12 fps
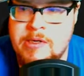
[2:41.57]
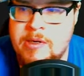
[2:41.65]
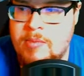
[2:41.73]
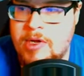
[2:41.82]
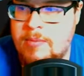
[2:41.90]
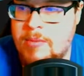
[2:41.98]

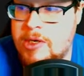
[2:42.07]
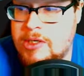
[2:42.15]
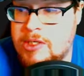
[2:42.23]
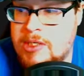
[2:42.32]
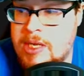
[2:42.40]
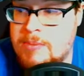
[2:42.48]
But I'm going to
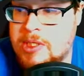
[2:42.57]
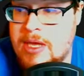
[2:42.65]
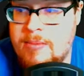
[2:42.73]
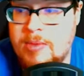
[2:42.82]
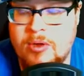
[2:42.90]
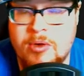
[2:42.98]
just keep
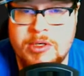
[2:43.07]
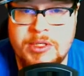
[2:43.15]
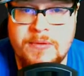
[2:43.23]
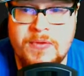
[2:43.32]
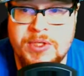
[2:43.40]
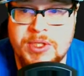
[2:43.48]
slamming Lords.
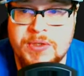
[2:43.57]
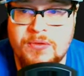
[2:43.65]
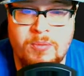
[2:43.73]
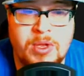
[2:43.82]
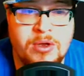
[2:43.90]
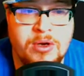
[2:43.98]
If this is
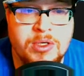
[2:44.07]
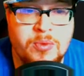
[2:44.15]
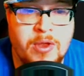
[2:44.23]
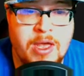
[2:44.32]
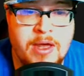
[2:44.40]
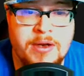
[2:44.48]
Familiars,
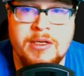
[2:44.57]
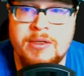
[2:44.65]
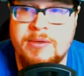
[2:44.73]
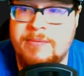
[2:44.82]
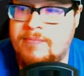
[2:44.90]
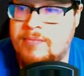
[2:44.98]
we gotta
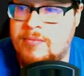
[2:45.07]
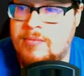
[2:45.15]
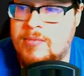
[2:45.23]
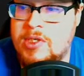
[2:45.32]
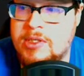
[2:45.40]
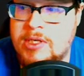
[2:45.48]

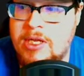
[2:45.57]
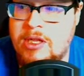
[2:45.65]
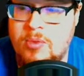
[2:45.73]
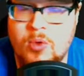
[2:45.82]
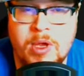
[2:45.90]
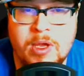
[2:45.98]
just kill
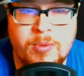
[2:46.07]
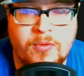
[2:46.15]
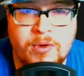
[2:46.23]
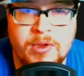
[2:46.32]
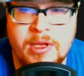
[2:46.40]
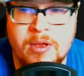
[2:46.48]
them quick
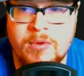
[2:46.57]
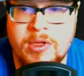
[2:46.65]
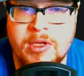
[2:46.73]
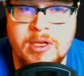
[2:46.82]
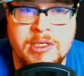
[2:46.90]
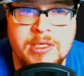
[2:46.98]
before they can really
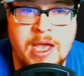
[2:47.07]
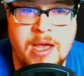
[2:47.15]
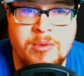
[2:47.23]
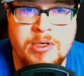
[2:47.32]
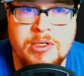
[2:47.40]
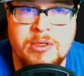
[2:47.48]
get
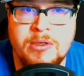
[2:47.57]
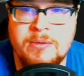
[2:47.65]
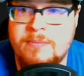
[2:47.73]
established,